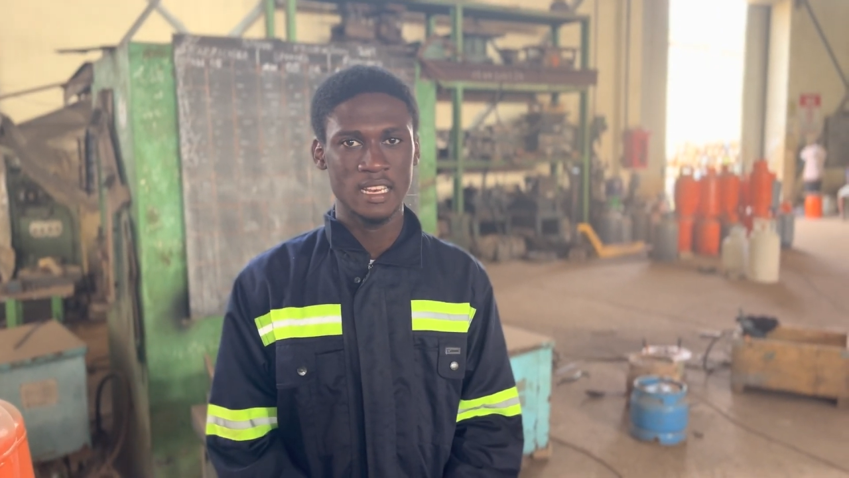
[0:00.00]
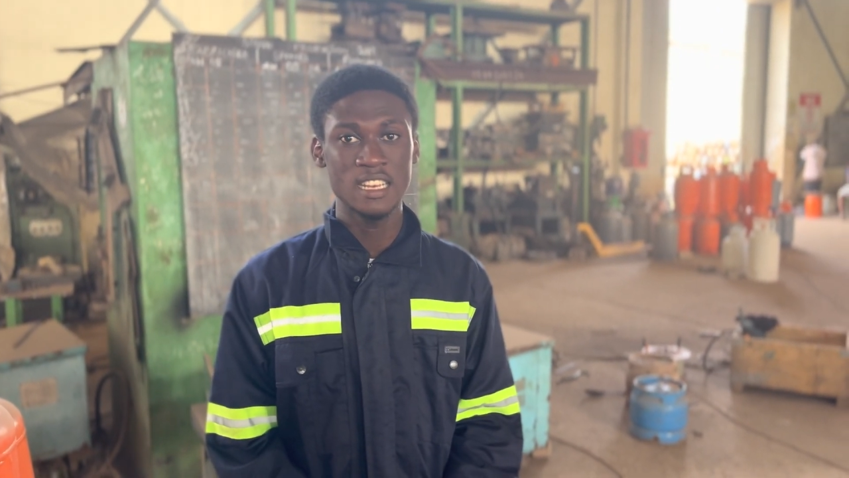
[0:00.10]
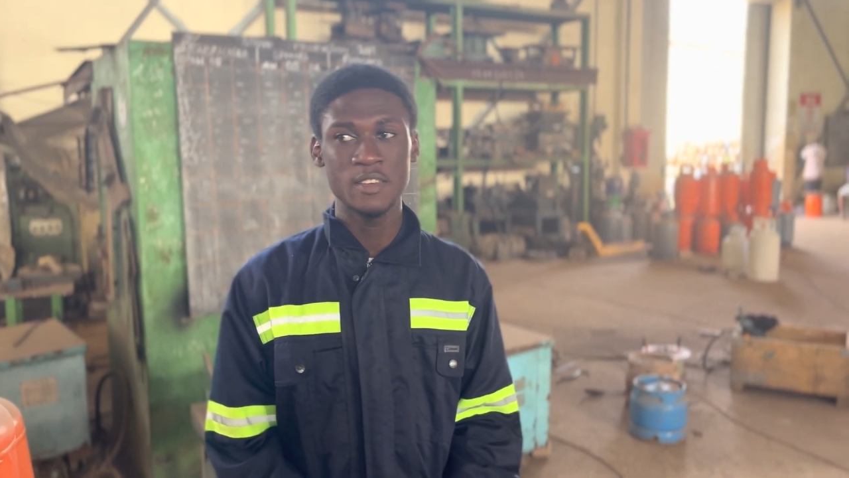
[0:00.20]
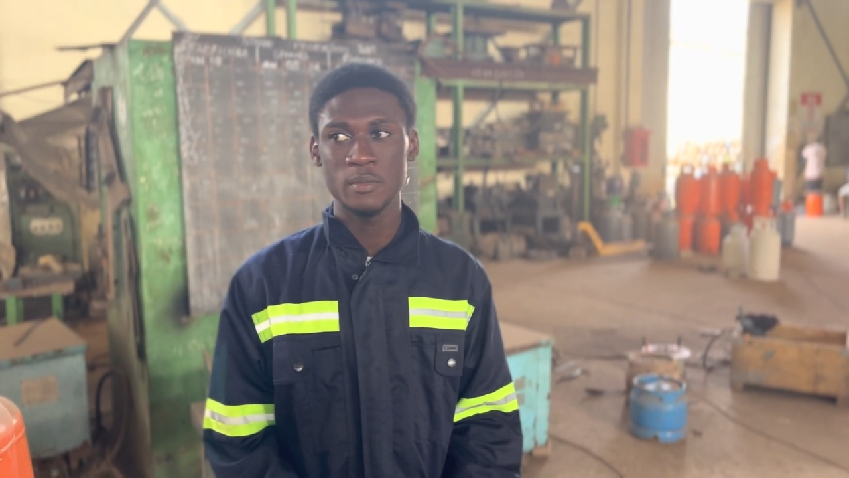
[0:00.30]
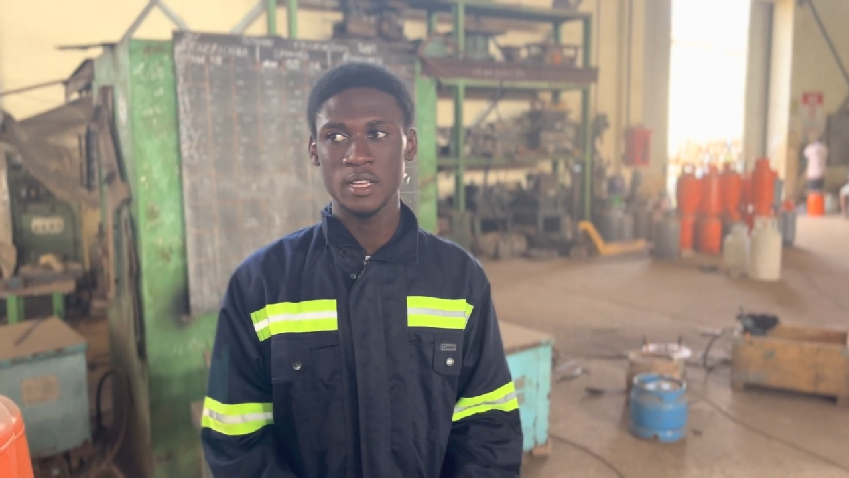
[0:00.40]

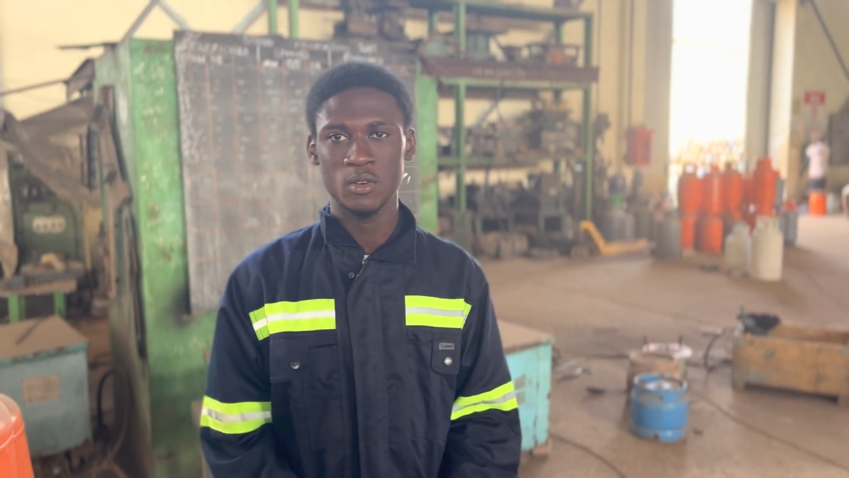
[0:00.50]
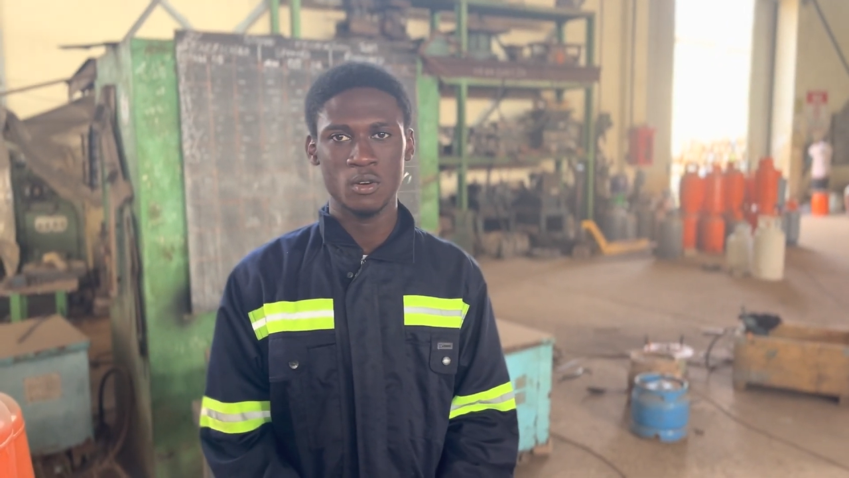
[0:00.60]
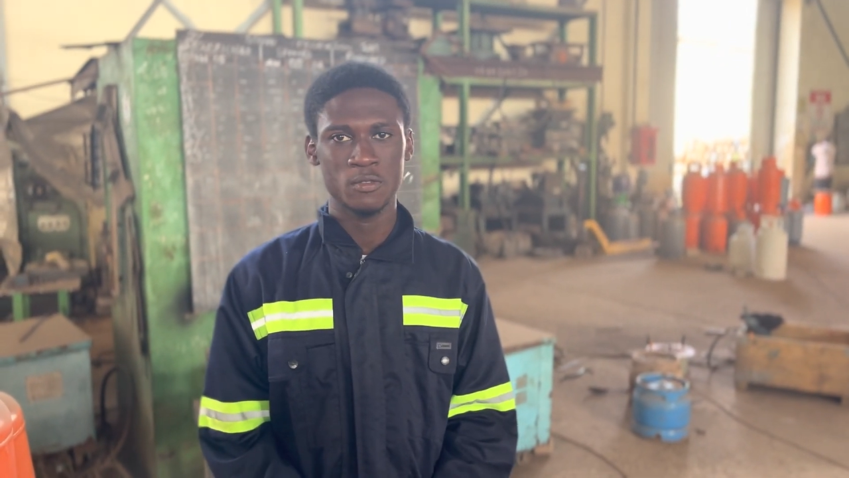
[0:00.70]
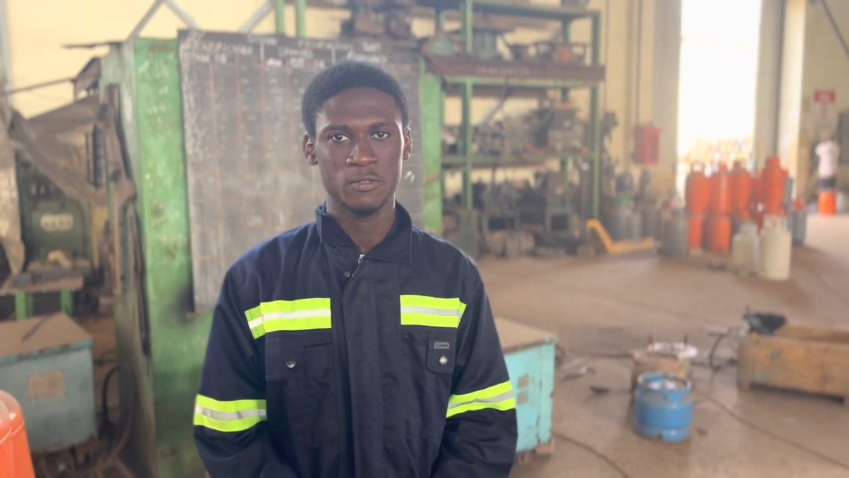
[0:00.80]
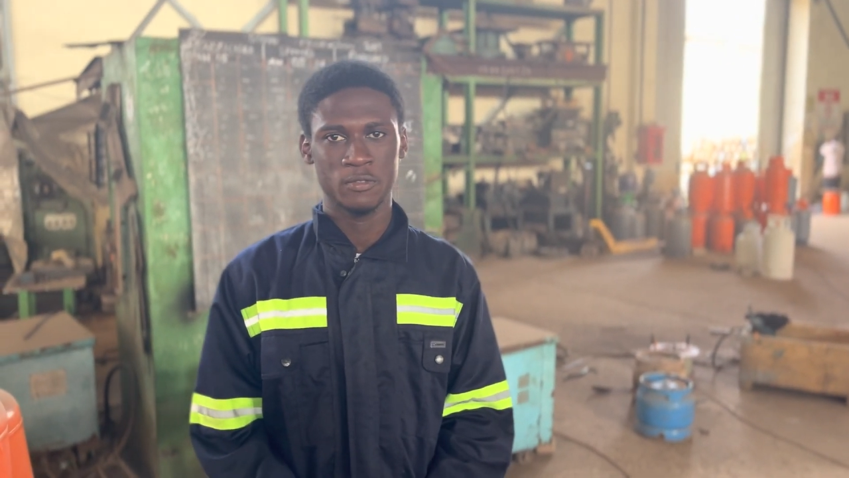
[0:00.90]
labeling
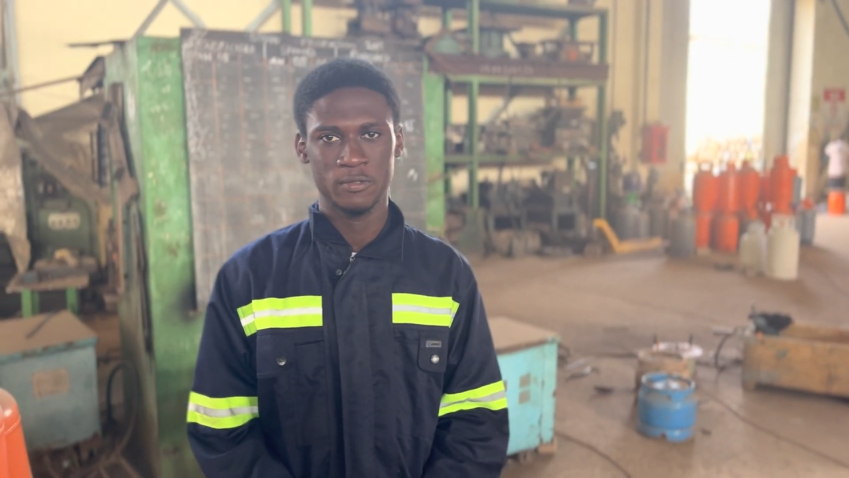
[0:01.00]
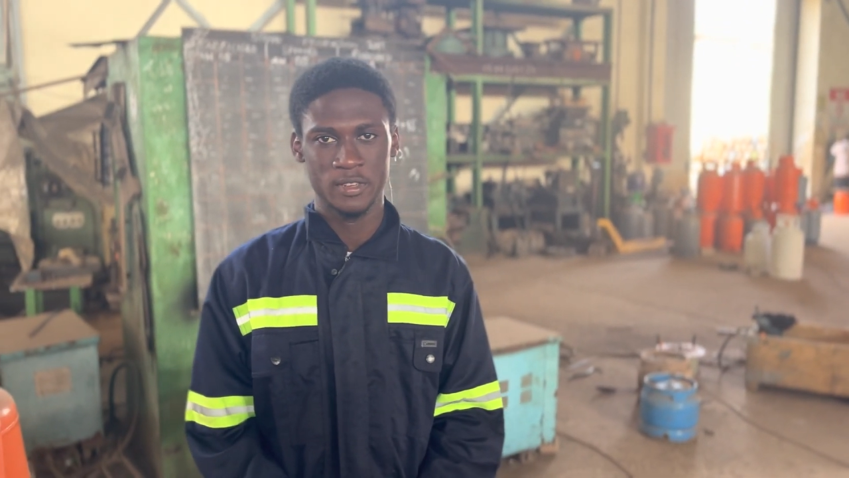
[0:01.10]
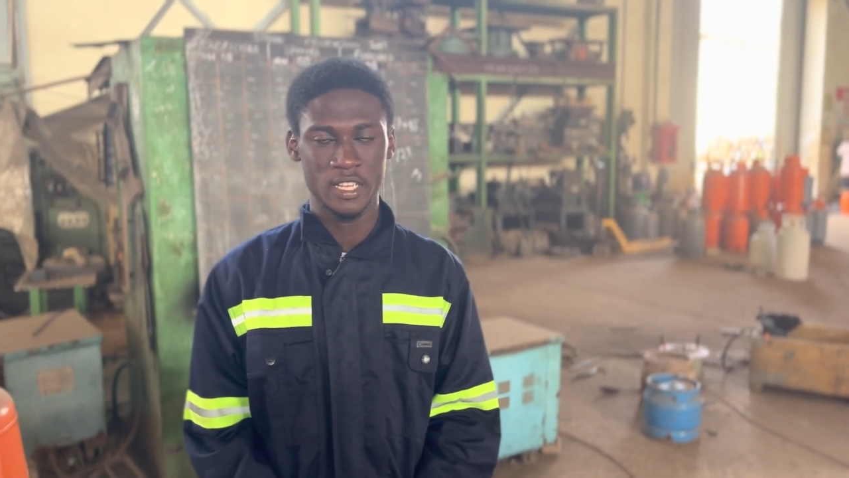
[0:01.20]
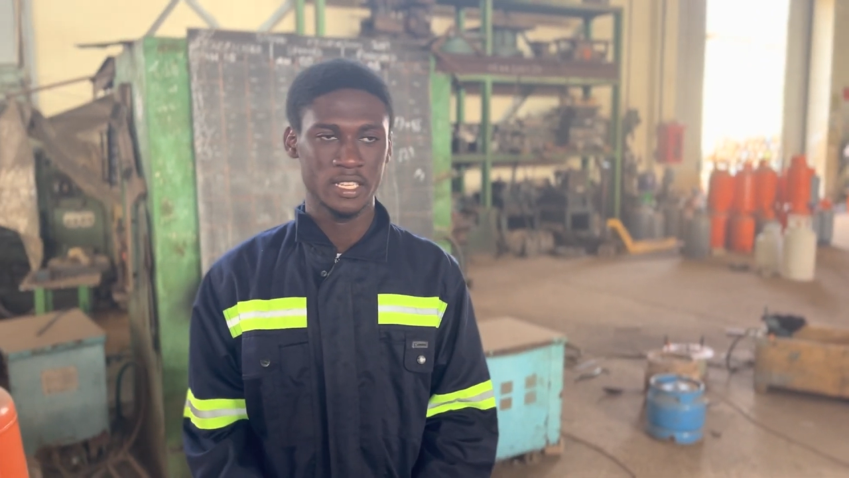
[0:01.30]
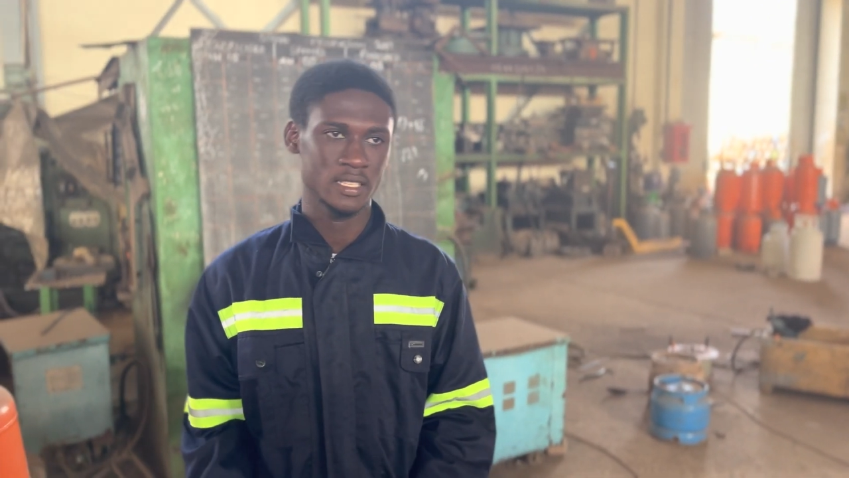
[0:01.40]
of the